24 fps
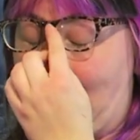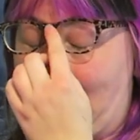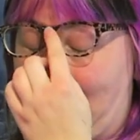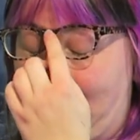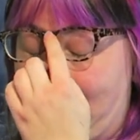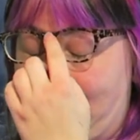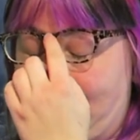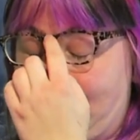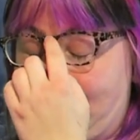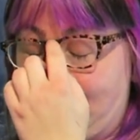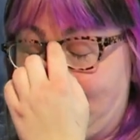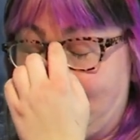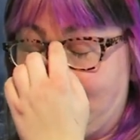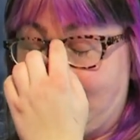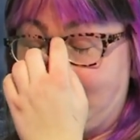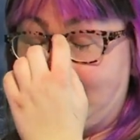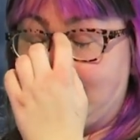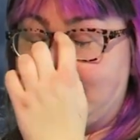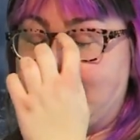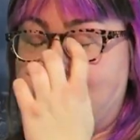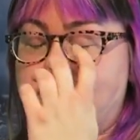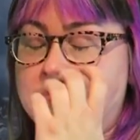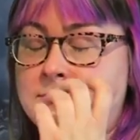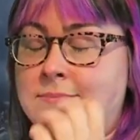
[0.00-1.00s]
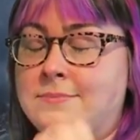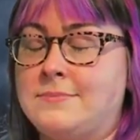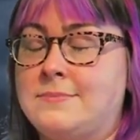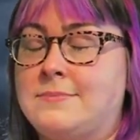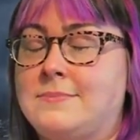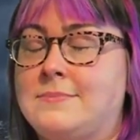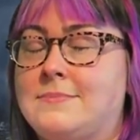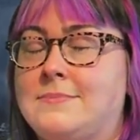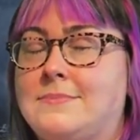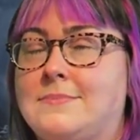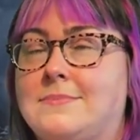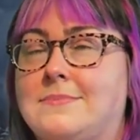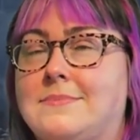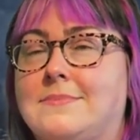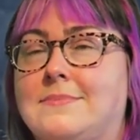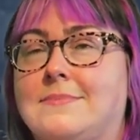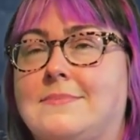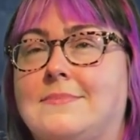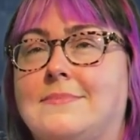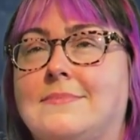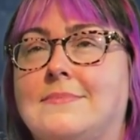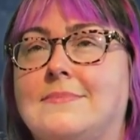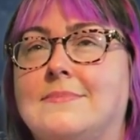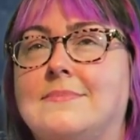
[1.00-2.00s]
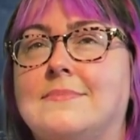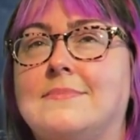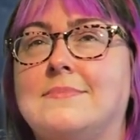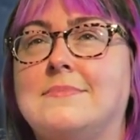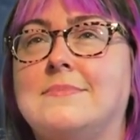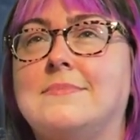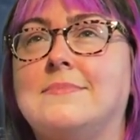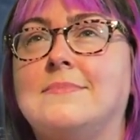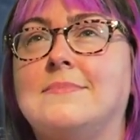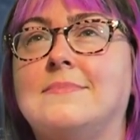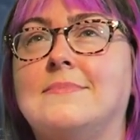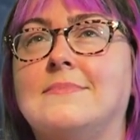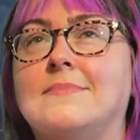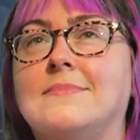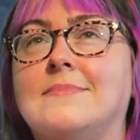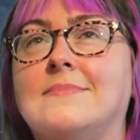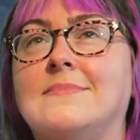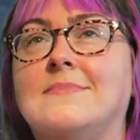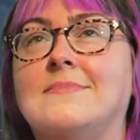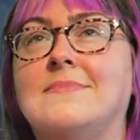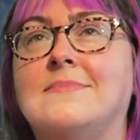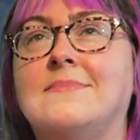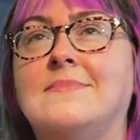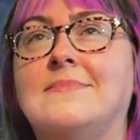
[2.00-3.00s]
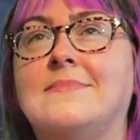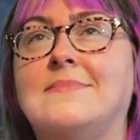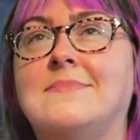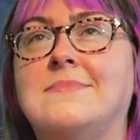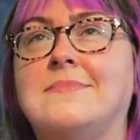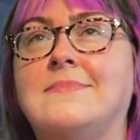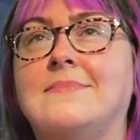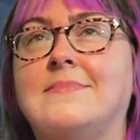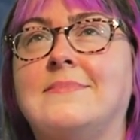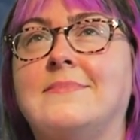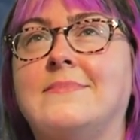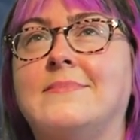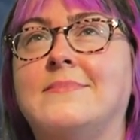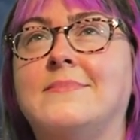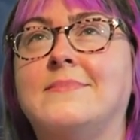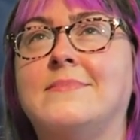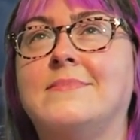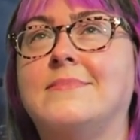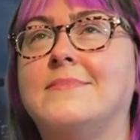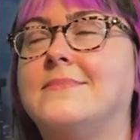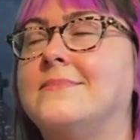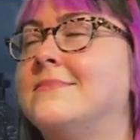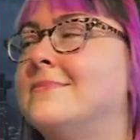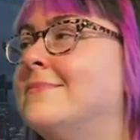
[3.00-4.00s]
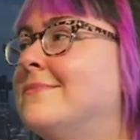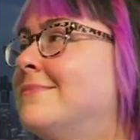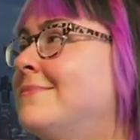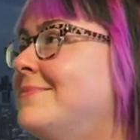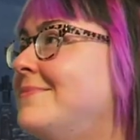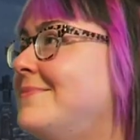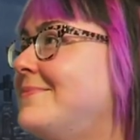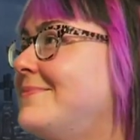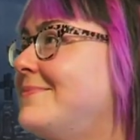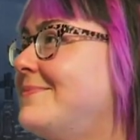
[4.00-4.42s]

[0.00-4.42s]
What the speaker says: (not speaking)